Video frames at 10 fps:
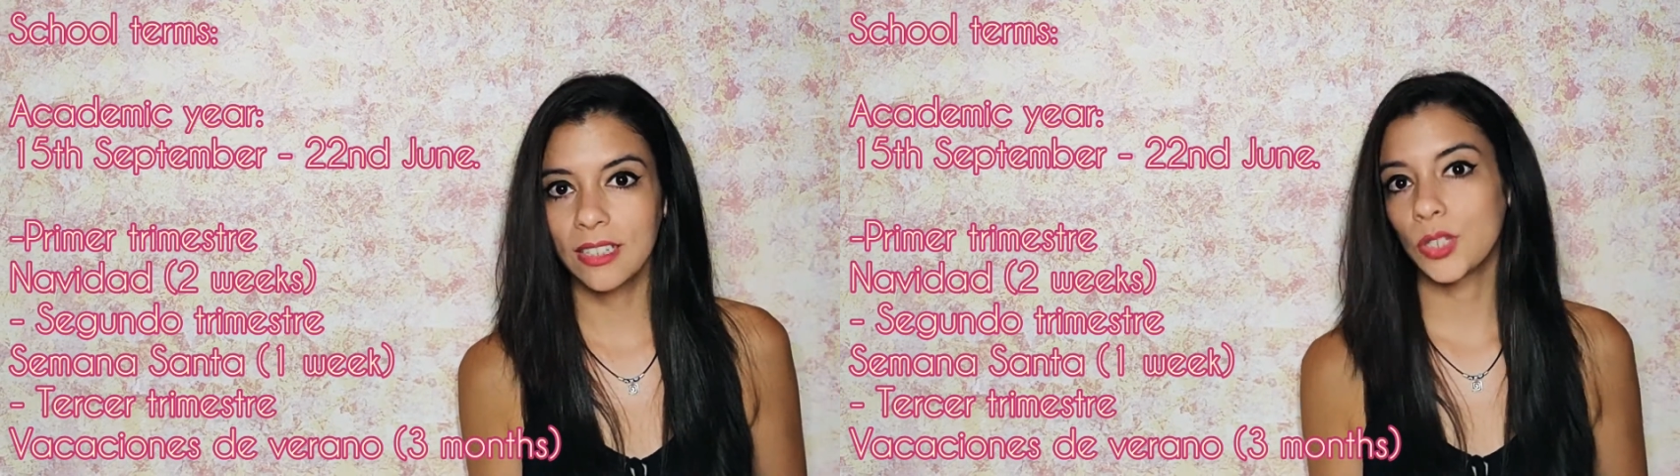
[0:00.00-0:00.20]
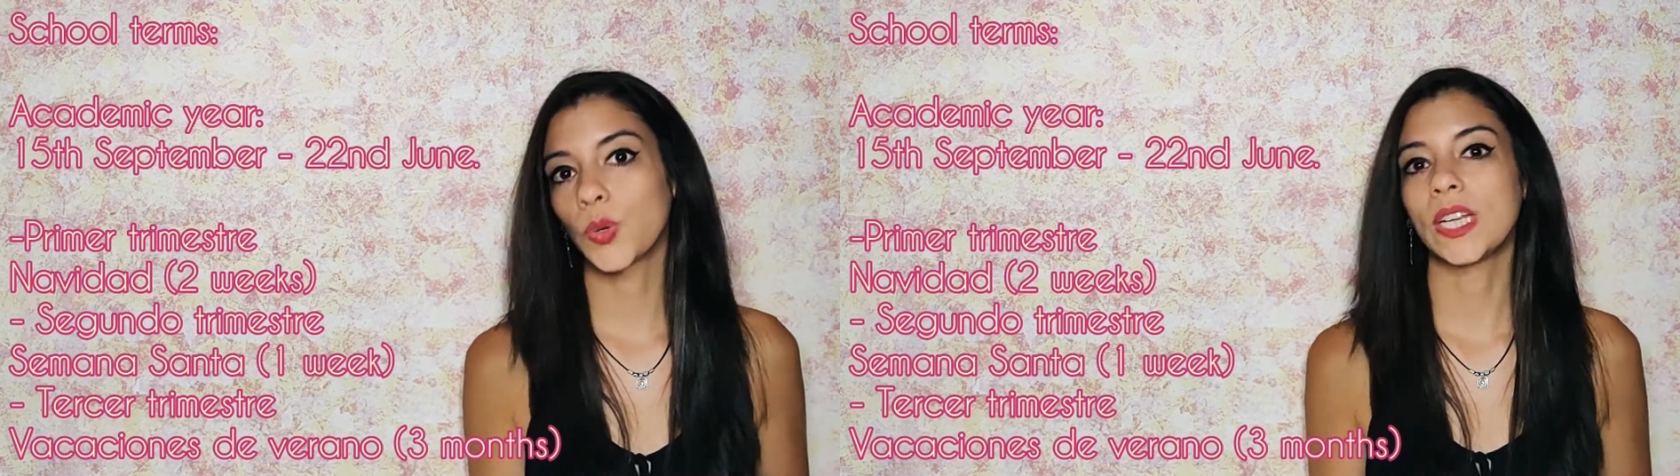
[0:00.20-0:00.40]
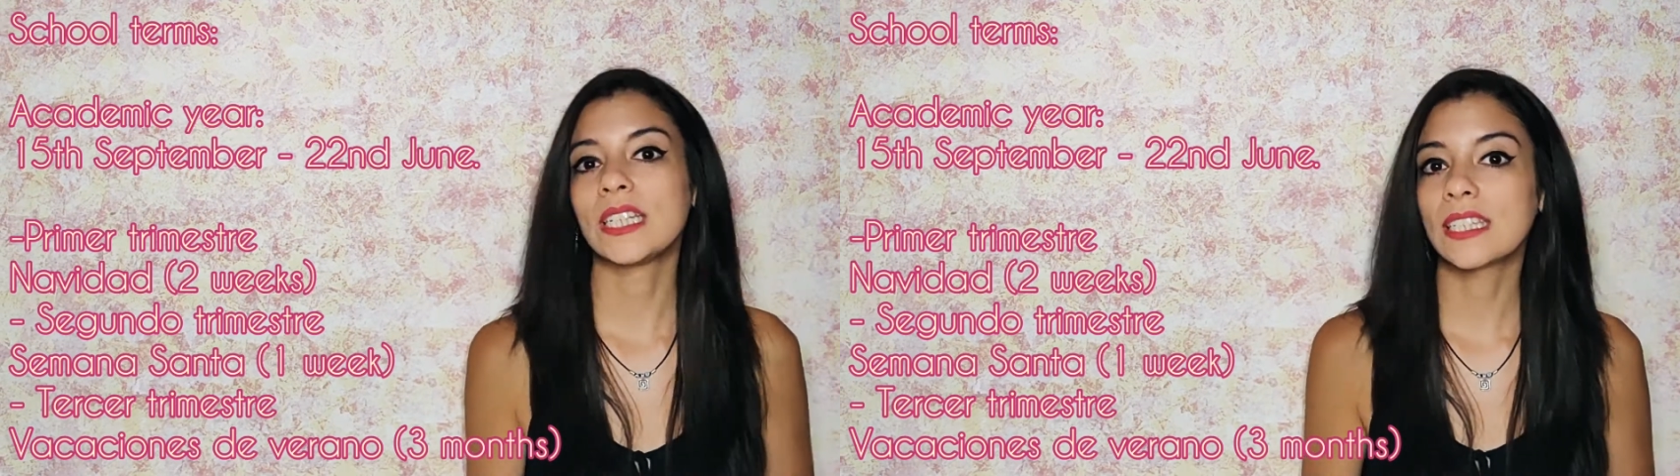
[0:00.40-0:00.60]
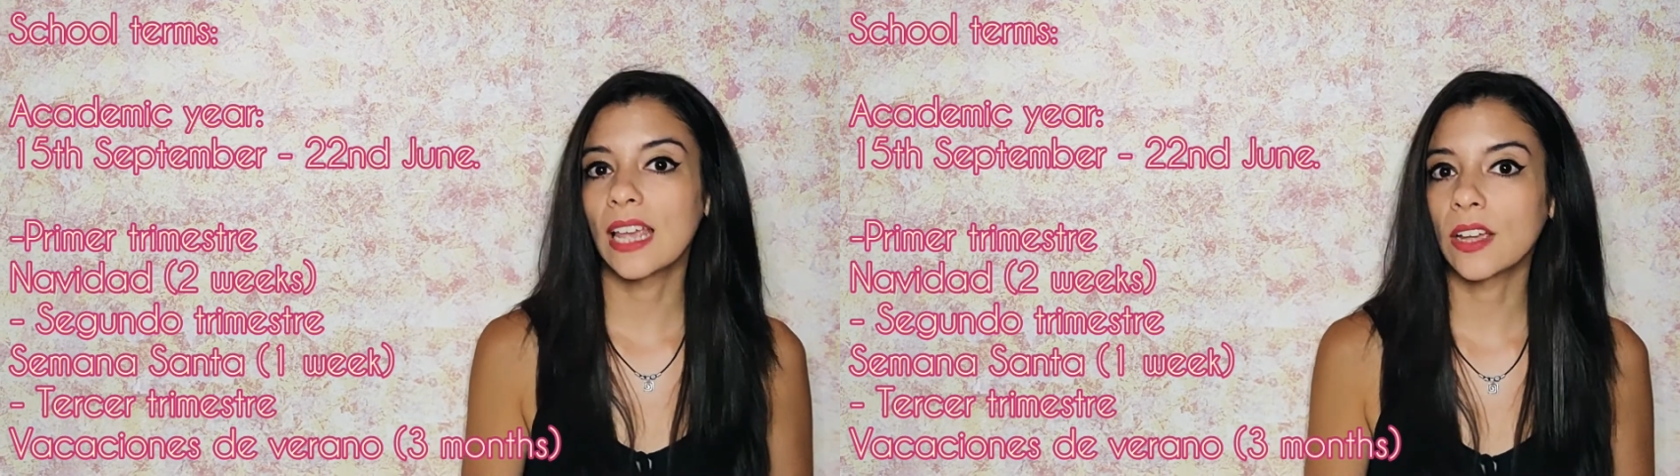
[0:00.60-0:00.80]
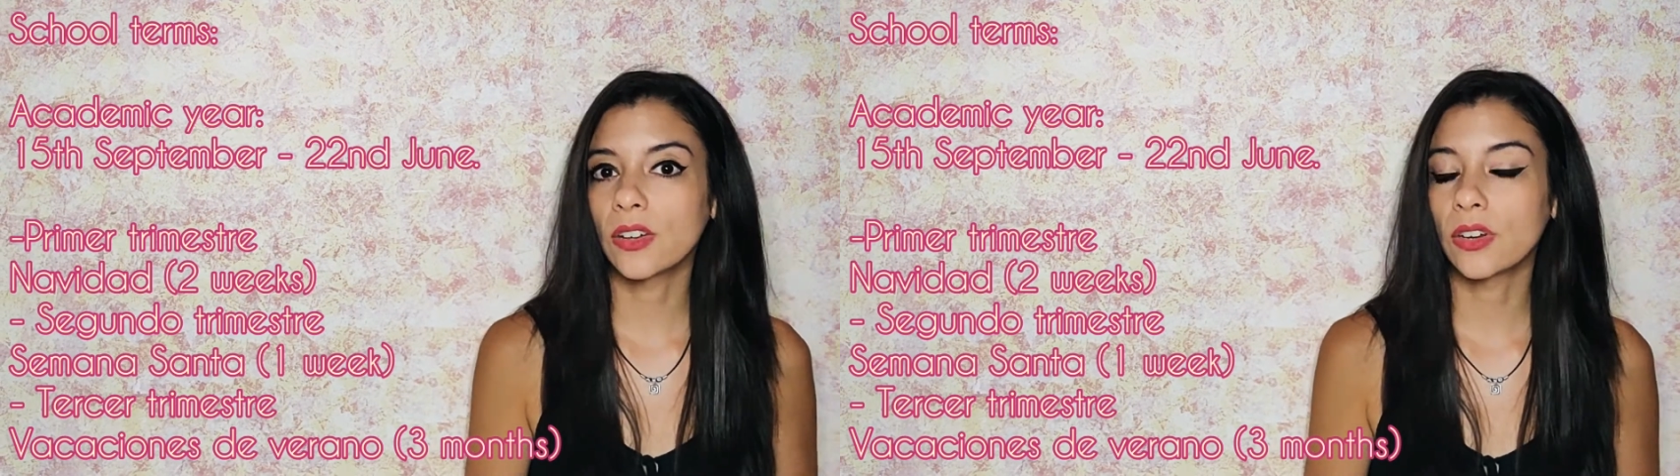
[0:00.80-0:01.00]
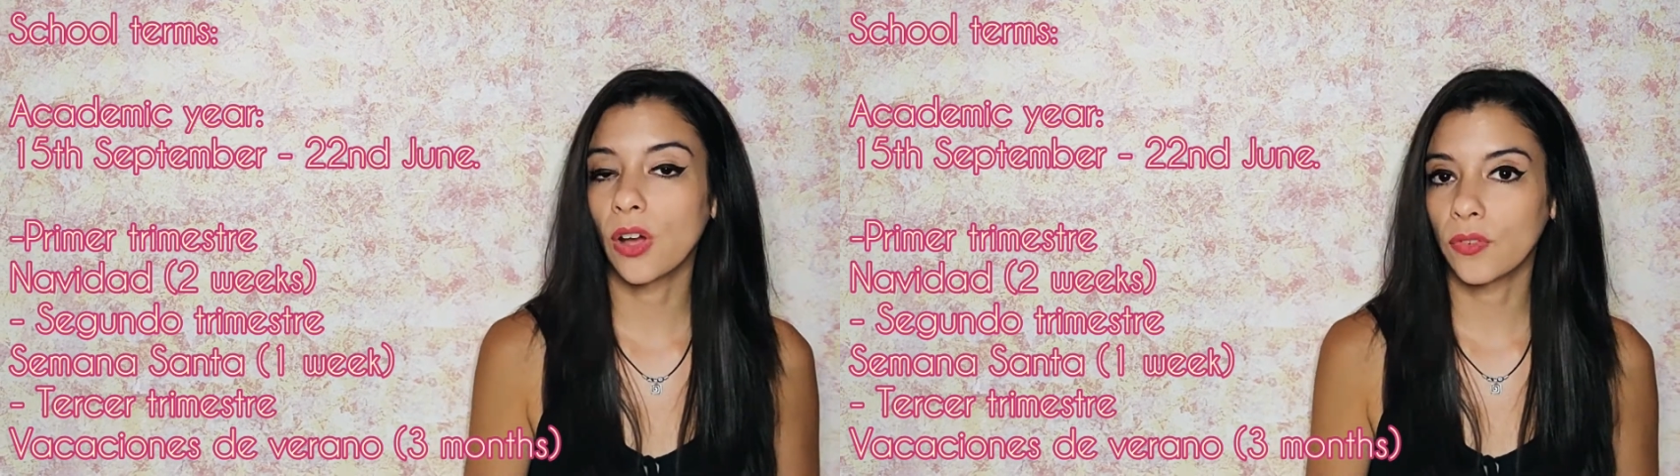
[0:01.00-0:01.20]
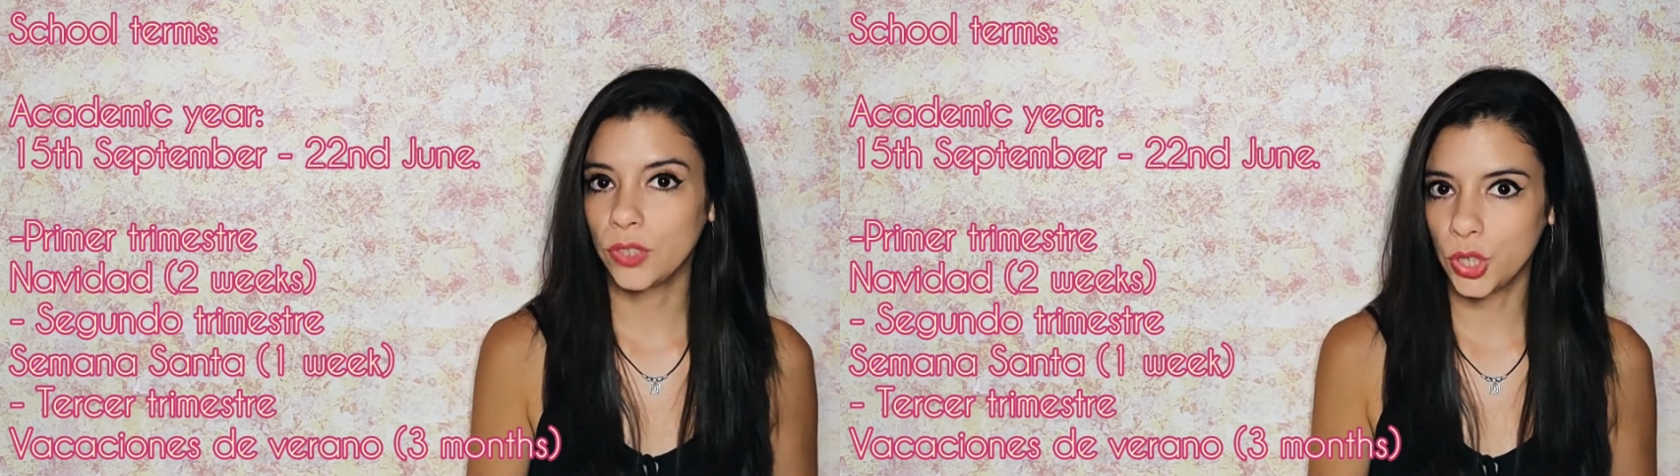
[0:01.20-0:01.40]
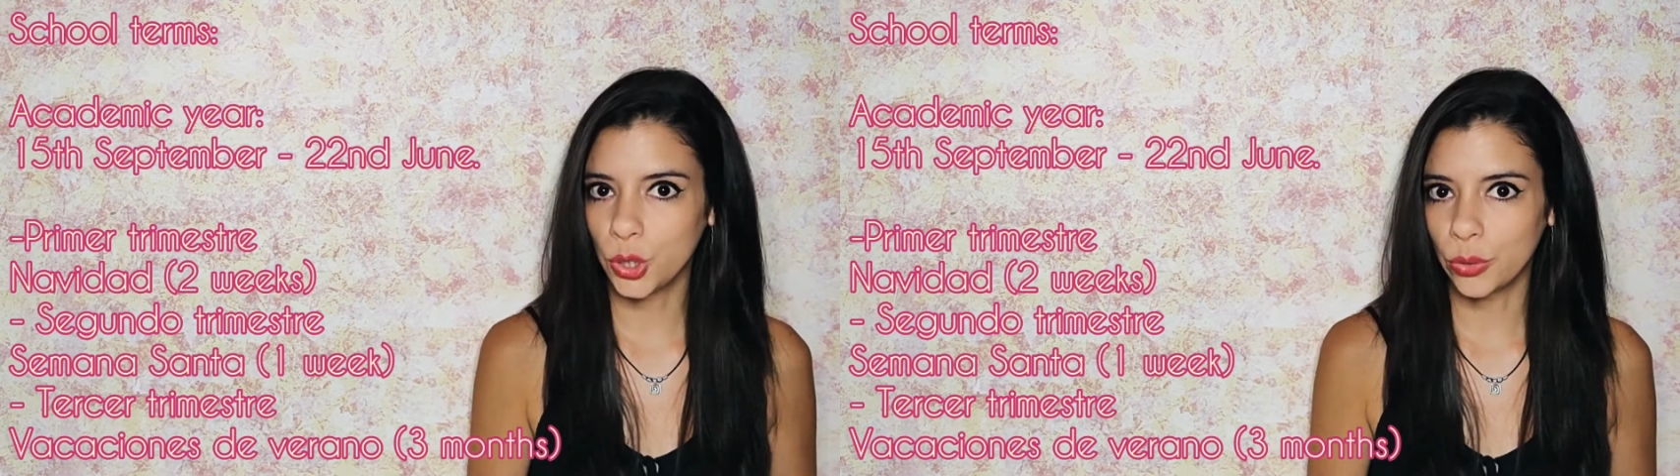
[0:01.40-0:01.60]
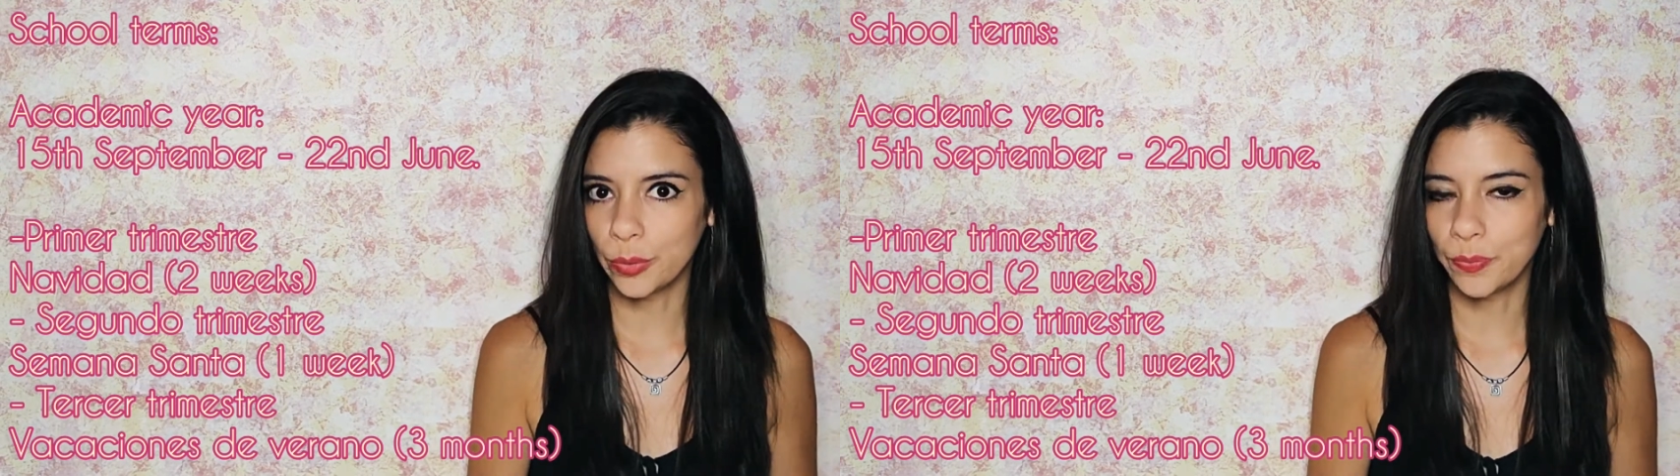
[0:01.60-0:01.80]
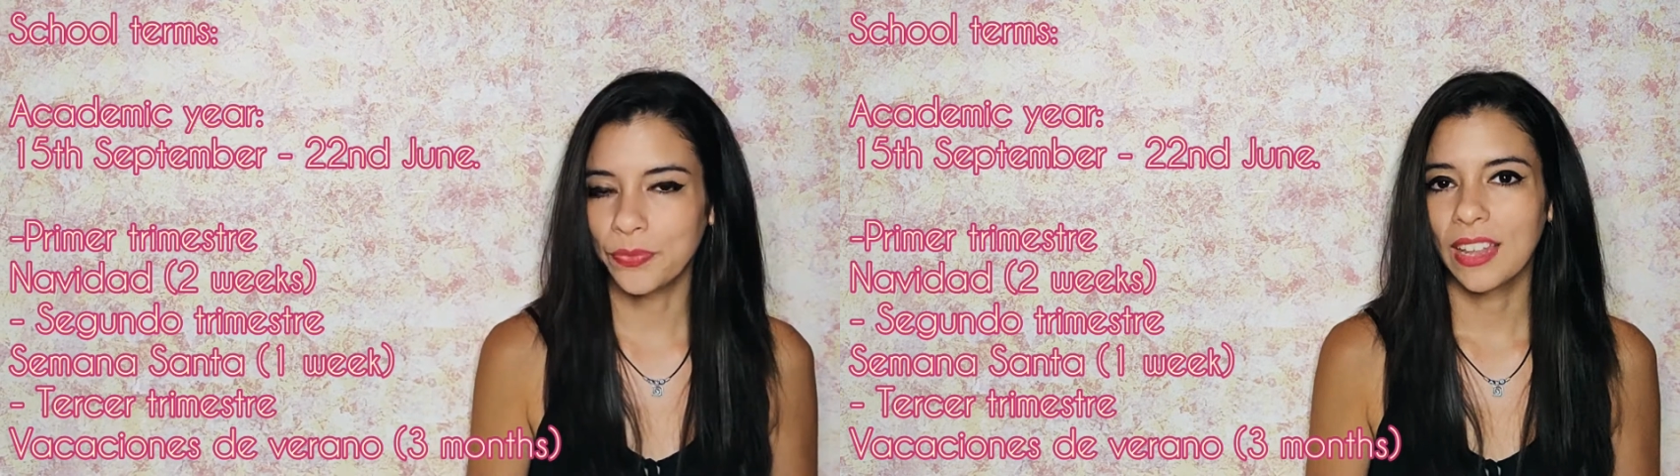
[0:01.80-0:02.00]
the 22nd of June.